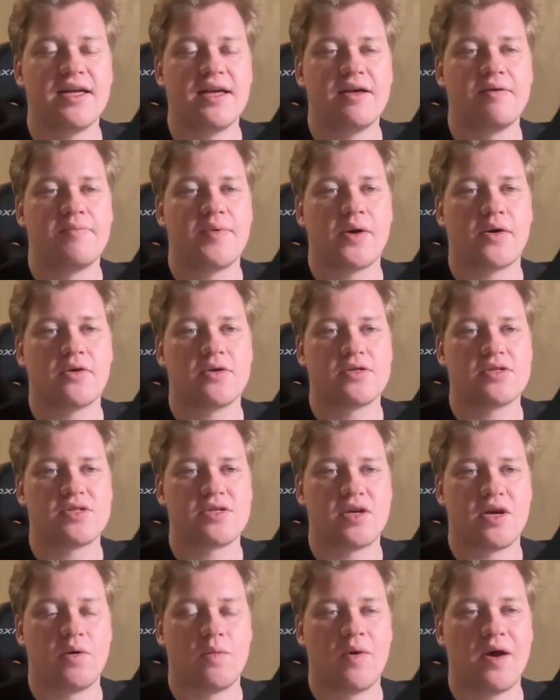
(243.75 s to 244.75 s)
because
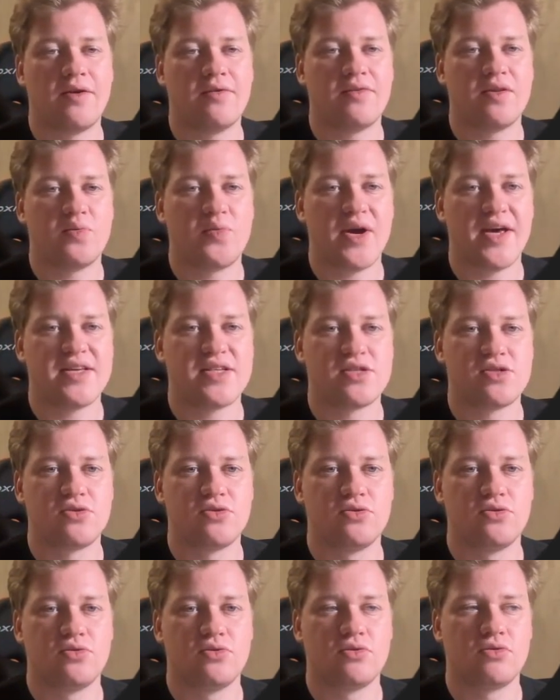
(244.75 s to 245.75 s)
one of the ways
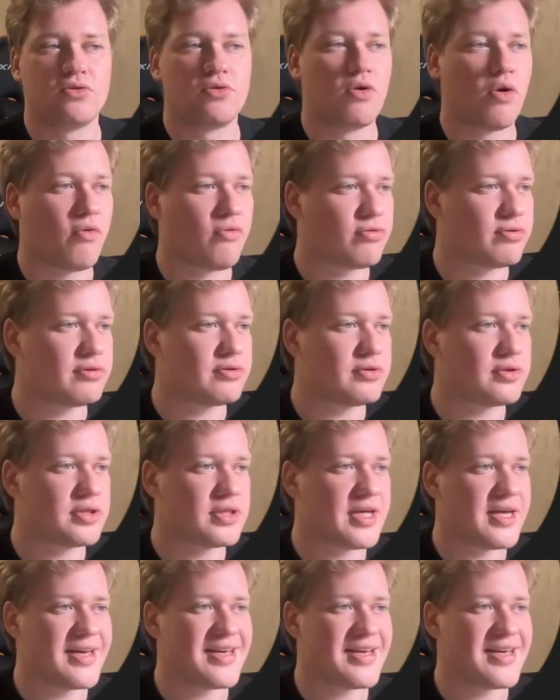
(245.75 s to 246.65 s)
to go through it